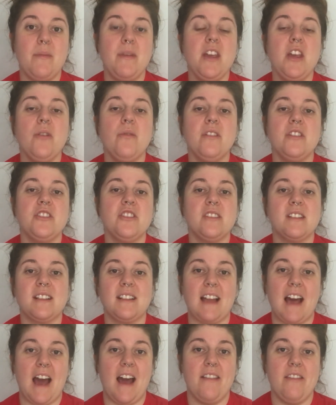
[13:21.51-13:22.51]
Maybe you were
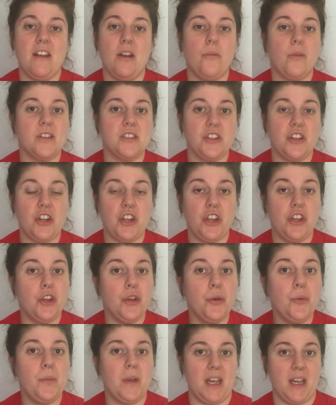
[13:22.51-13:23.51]
just glad that it
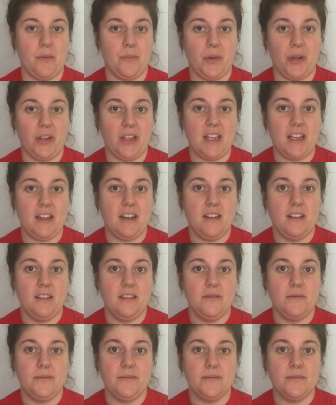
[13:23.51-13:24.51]
wasn't you being
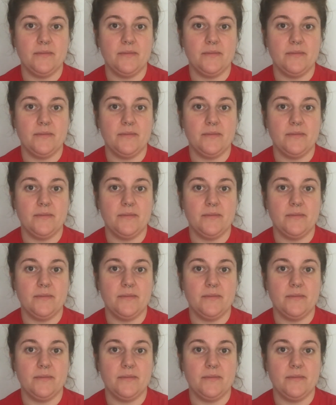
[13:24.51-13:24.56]
bullied.